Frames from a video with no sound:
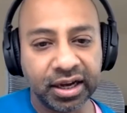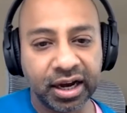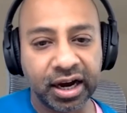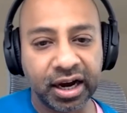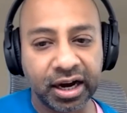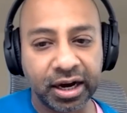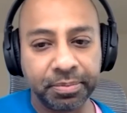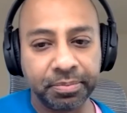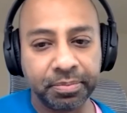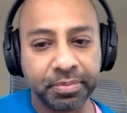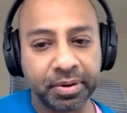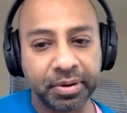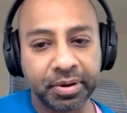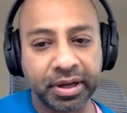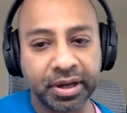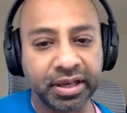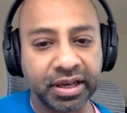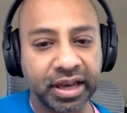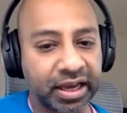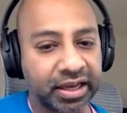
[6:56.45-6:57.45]

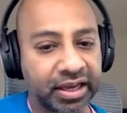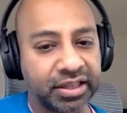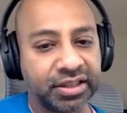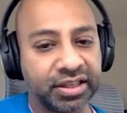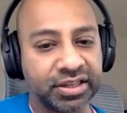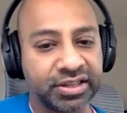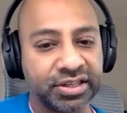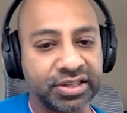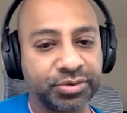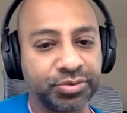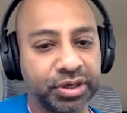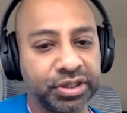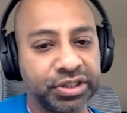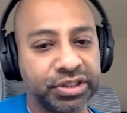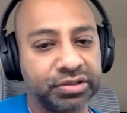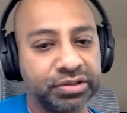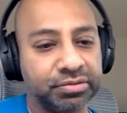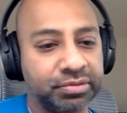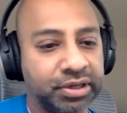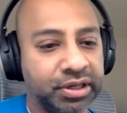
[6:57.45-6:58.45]
And like, this is what,
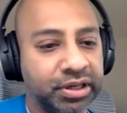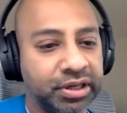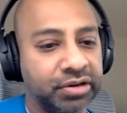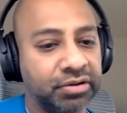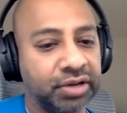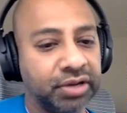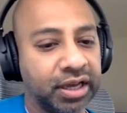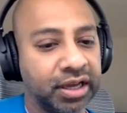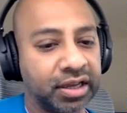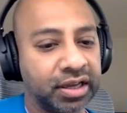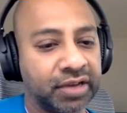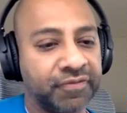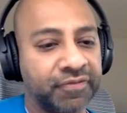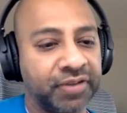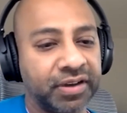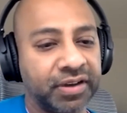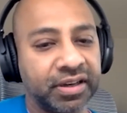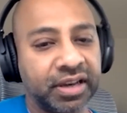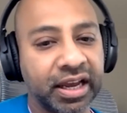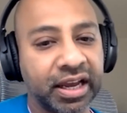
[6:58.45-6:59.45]
like it
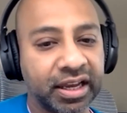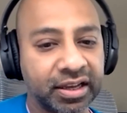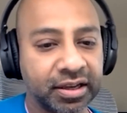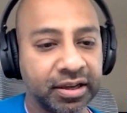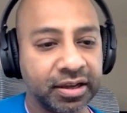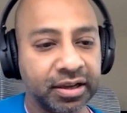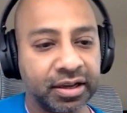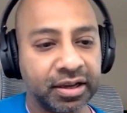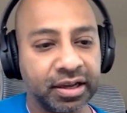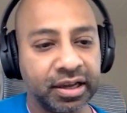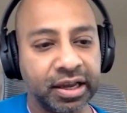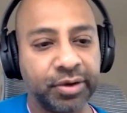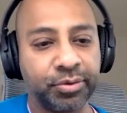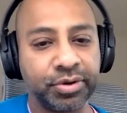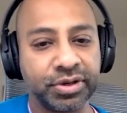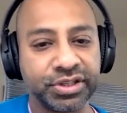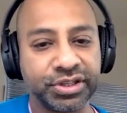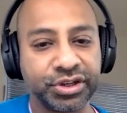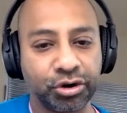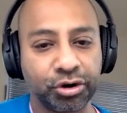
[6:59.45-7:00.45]
felt like it
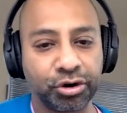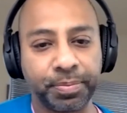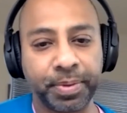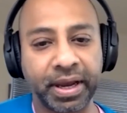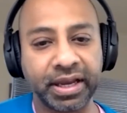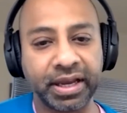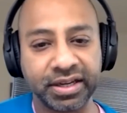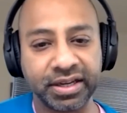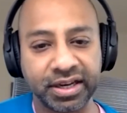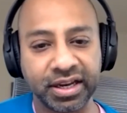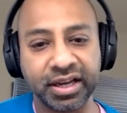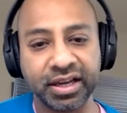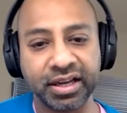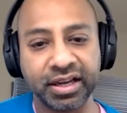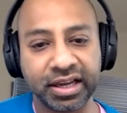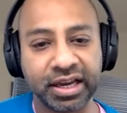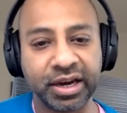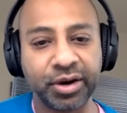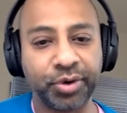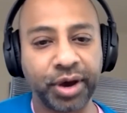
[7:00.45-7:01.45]
was your painting
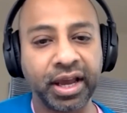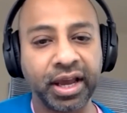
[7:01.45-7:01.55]
in a